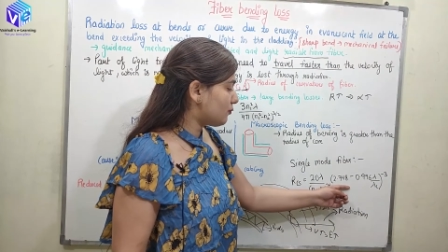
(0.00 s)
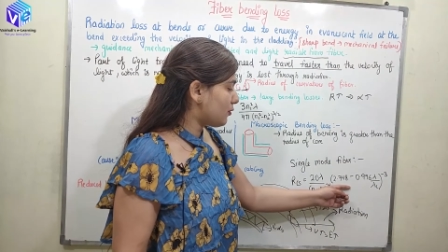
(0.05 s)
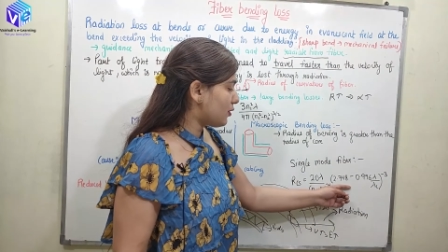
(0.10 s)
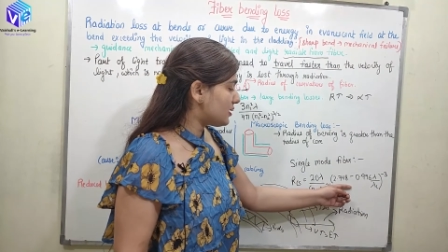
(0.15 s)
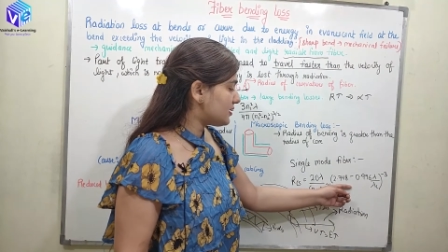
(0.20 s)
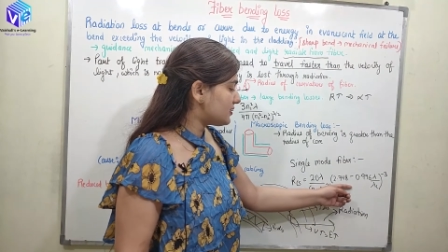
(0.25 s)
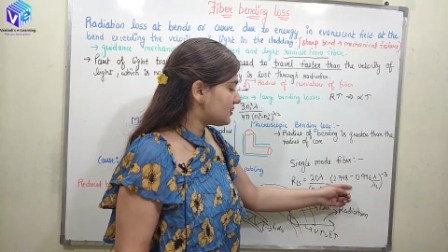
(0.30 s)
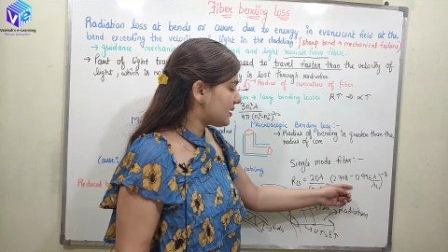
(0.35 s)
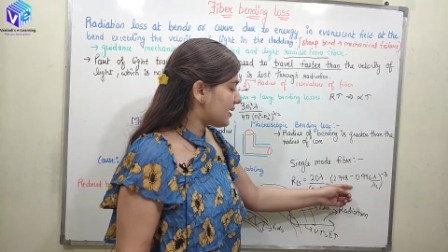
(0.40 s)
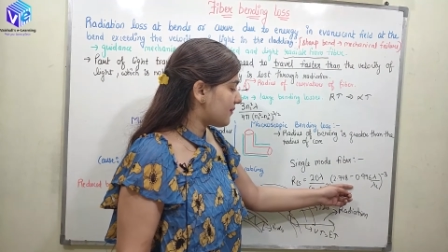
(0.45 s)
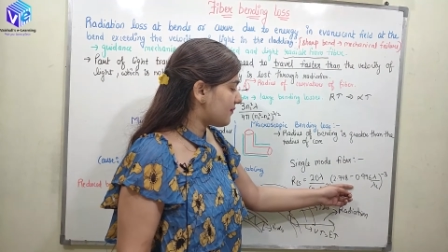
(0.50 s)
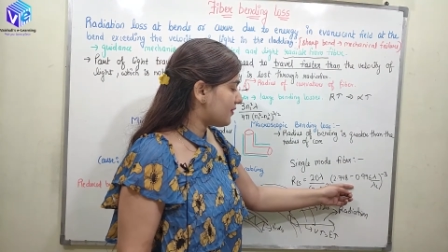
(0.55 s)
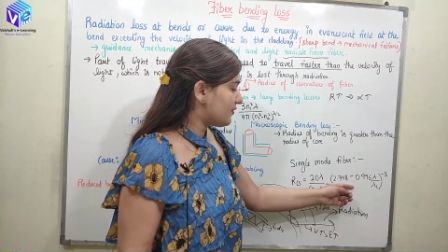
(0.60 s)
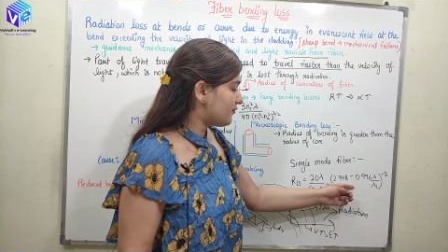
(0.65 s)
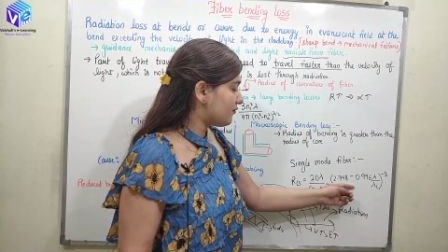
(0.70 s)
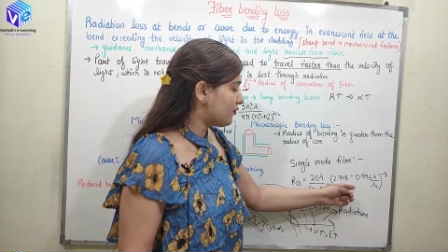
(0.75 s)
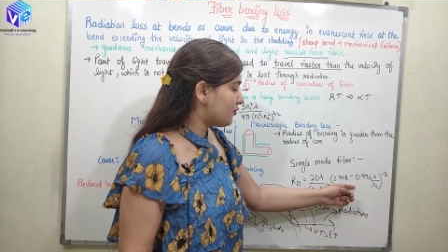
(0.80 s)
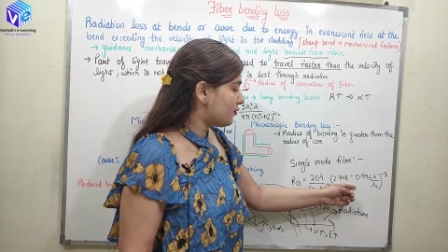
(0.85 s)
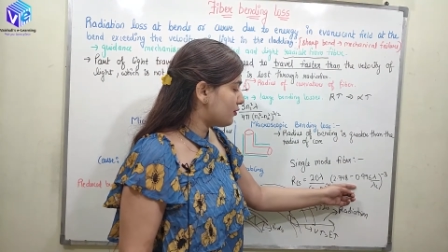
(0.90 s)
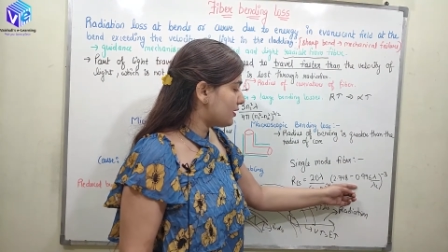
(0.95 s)

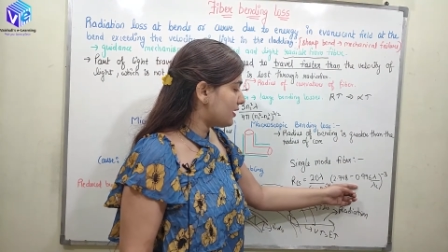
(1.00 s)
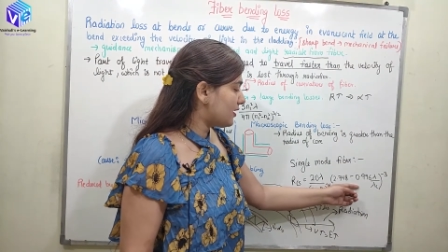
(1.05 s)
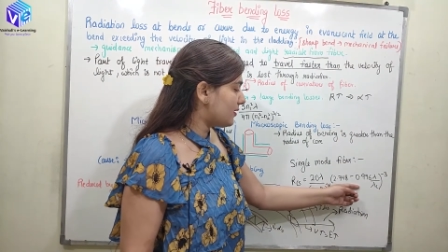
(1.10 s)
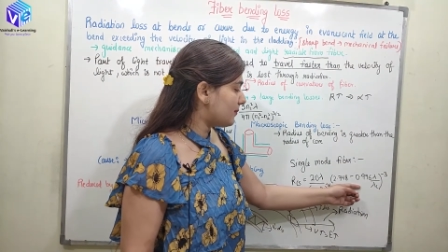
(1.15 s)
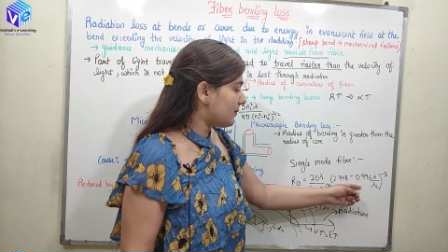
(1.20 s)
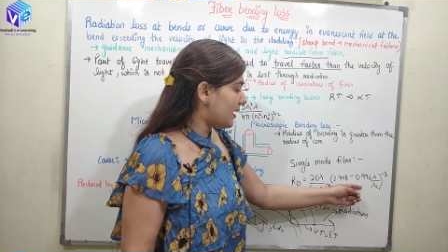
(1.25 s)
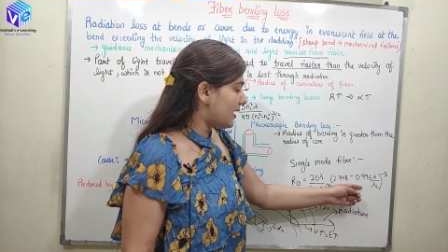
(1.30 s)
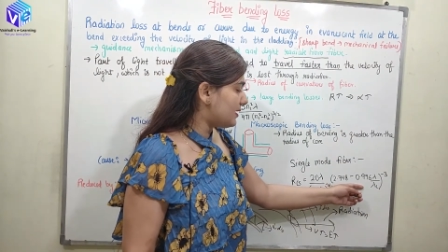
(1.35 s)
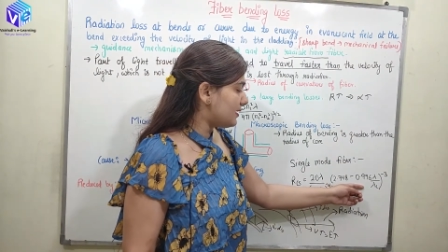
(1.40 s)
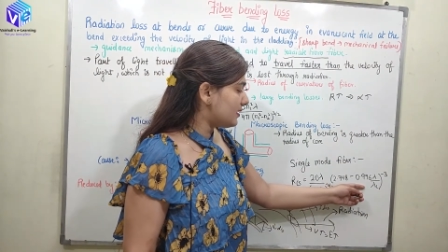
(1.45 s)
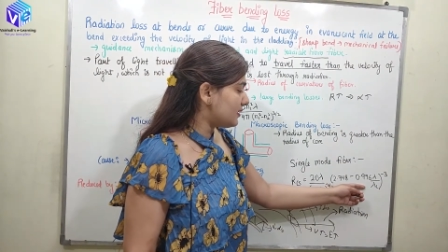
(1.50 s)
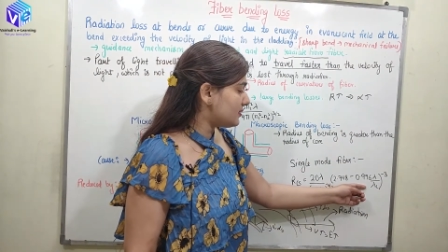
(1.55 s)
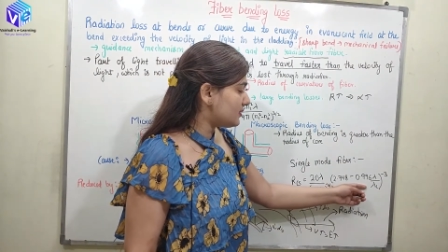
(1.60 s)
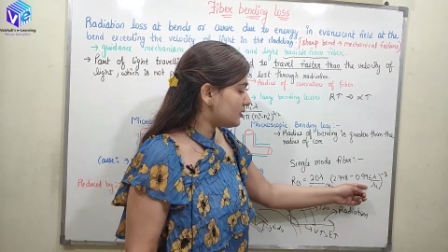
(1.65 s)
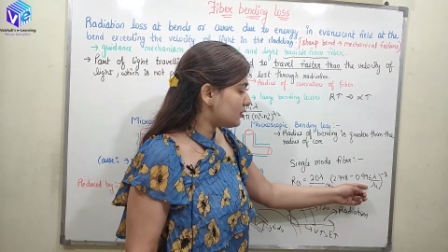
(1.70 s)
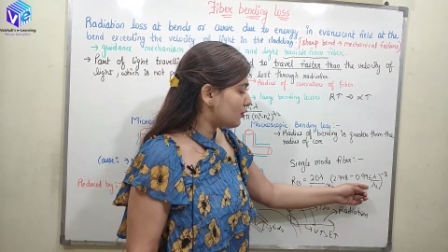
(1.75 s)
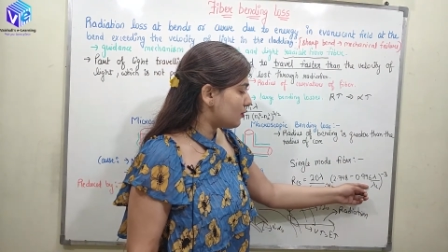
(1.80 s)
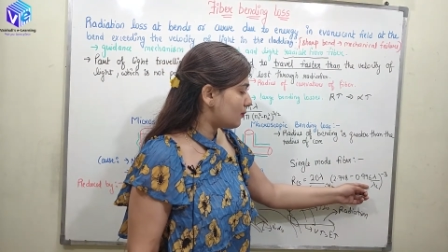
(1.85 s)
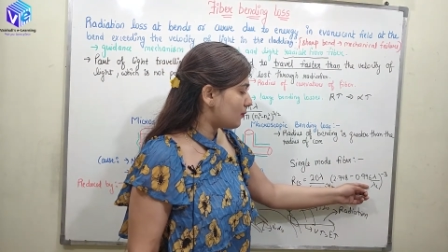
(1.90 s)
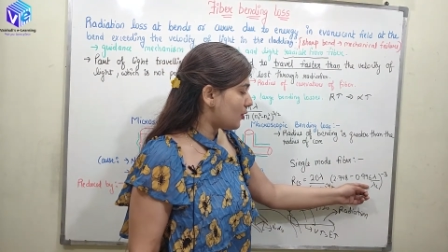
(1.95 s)
2.748 minus
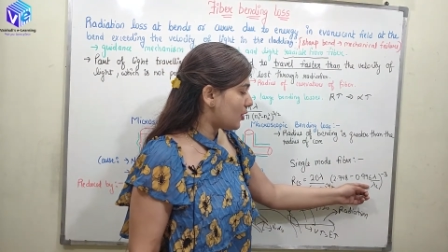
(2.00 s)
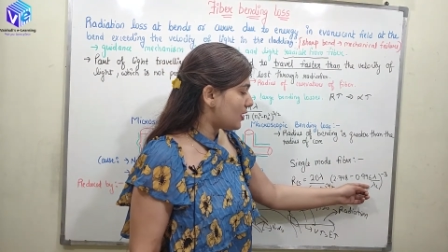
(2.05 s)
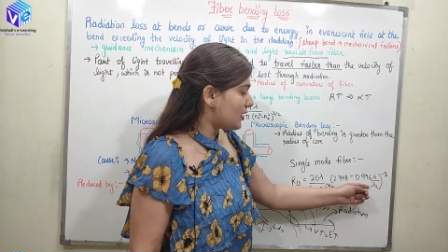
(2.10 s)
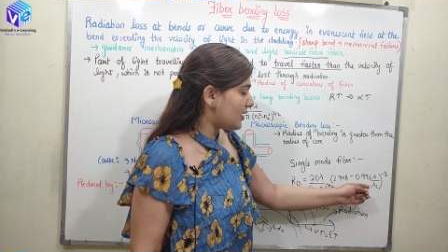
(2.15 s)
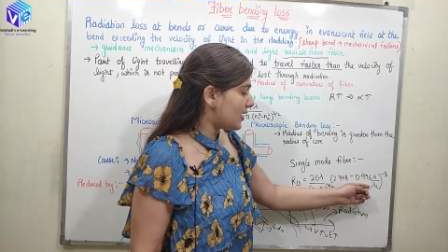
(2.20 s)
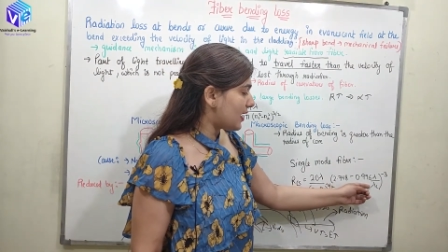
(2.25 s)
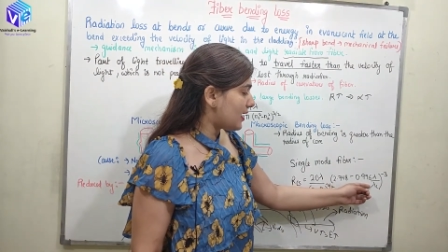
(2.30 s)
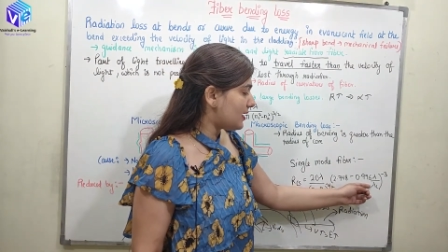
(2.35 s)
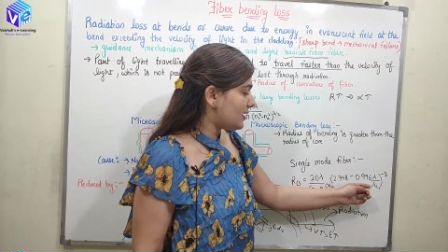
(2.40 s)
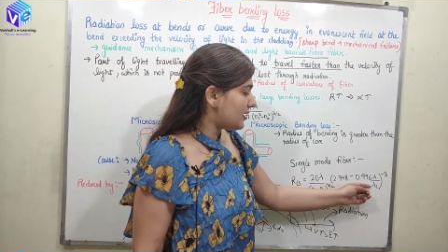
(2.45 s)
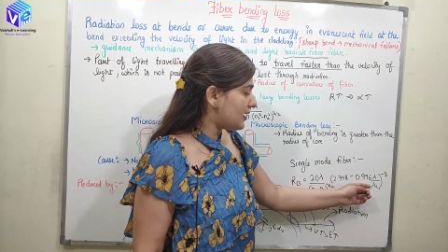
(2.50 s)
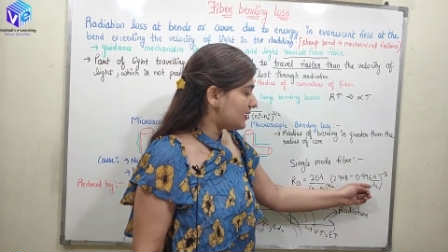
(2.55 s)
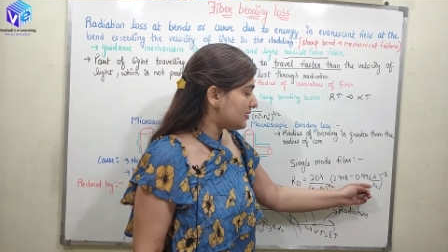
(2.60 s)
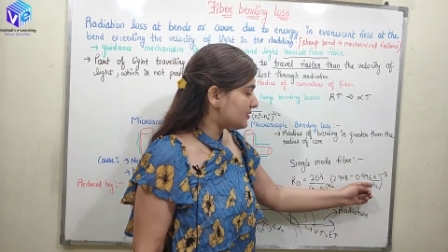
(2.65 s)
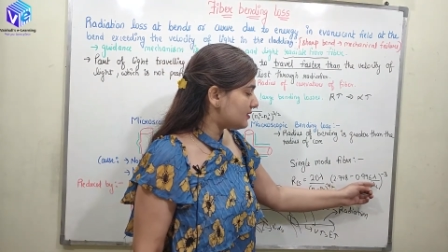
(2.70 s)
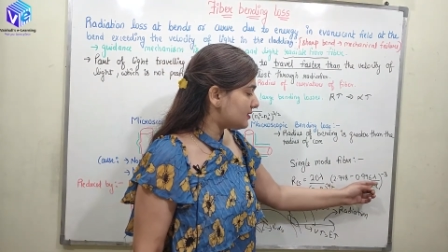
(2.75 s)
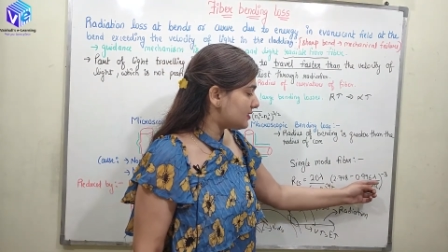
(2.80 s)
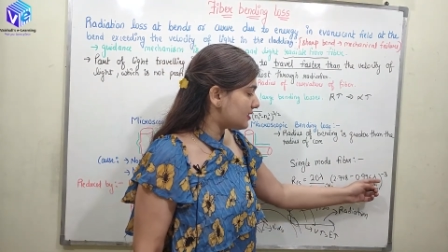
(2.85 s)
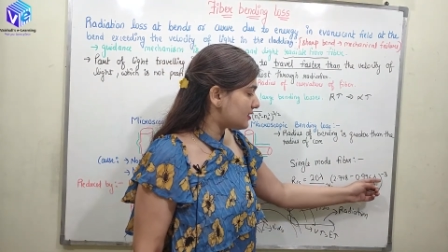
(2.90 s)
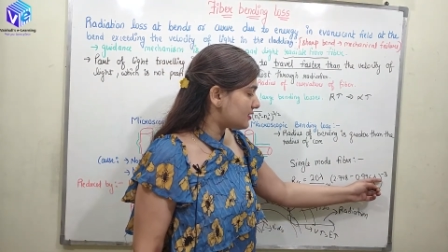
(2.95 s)

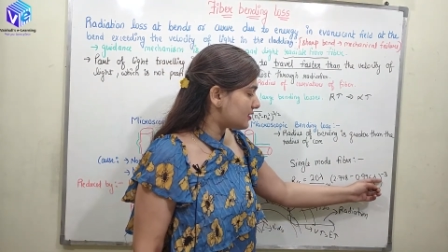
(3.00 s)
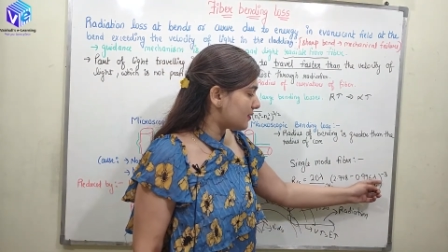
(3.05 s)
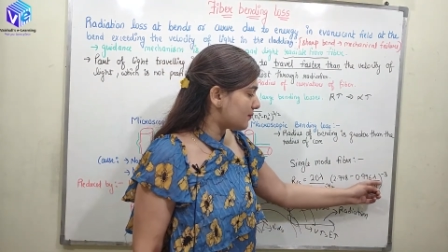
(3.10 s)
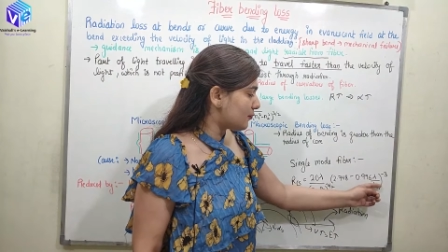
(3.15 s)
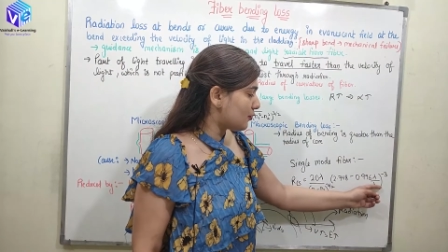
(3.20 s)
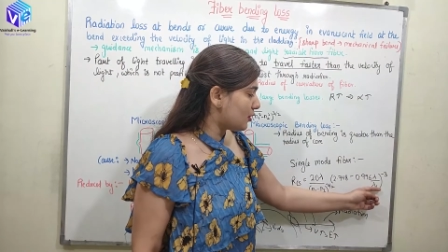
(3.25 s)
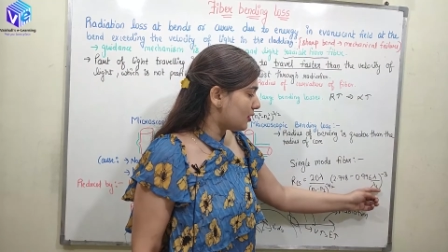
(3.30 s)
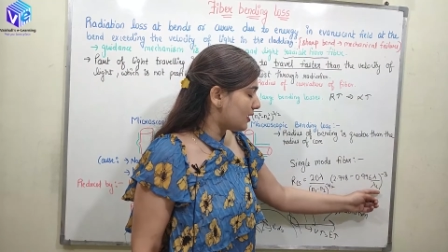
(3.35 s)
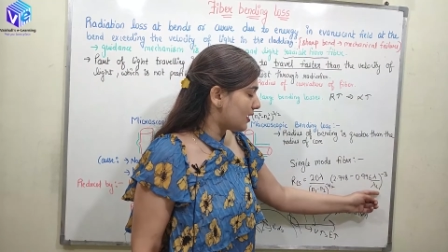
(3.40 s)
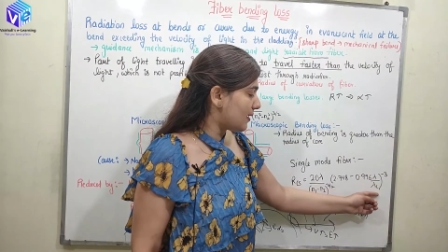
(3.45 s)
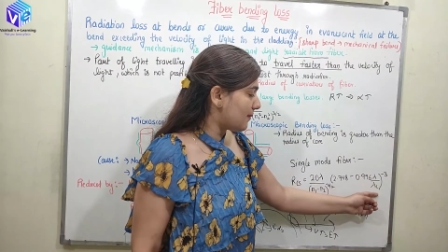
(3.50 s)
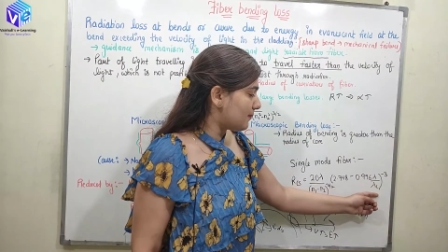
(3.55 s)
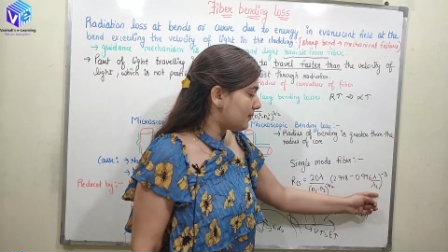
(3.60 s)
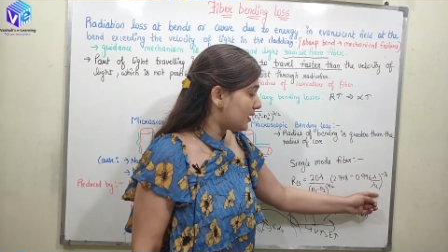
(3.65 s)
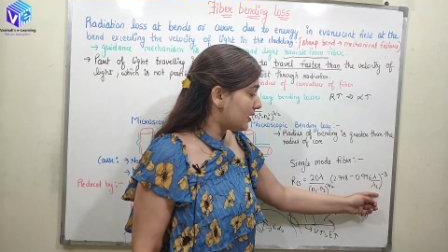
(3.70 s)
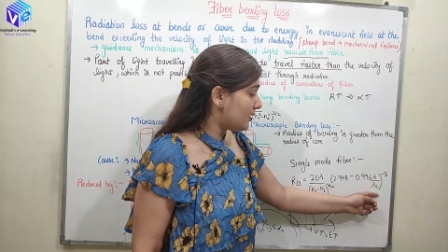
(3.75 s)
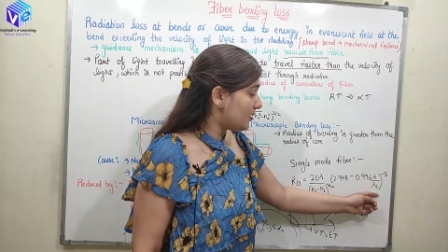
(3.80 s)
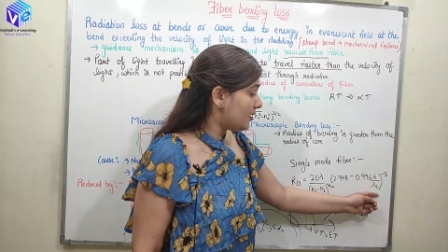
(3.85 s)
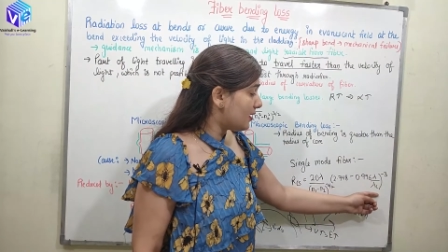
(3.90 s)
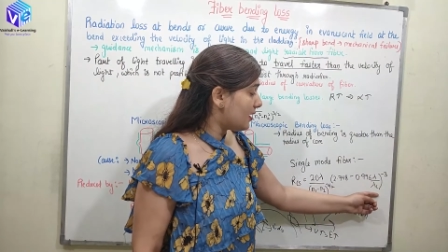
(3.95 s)
0.996 upon
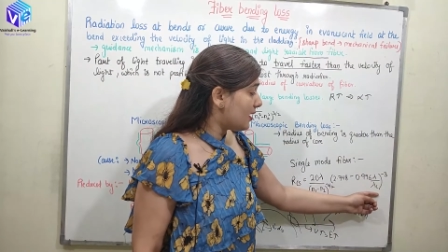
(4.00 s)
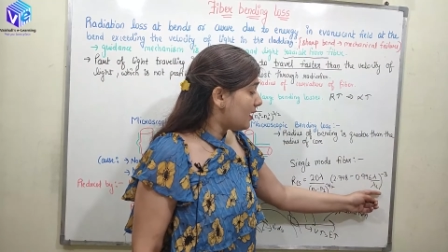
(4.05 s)
lambda